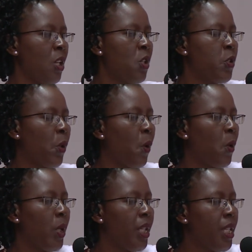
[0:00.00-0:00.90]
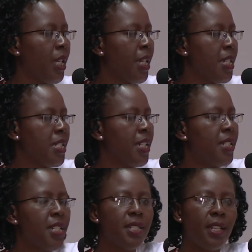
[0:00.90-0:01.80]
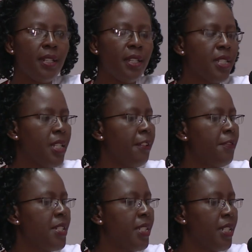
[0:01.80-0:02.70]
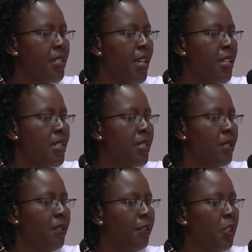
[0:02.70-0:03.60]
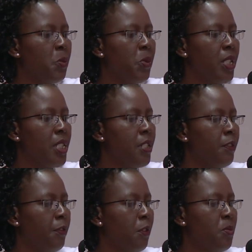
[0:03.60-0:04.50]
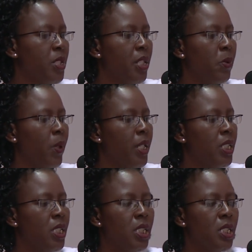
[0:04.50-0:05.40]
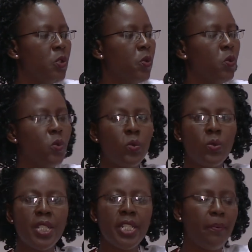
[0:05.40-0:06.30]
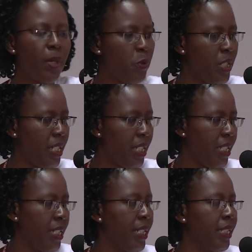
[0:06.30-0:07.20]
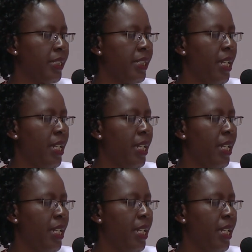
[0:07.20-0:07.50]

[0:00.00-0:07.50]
So here is a national HIV status cumulative from January to December 2016.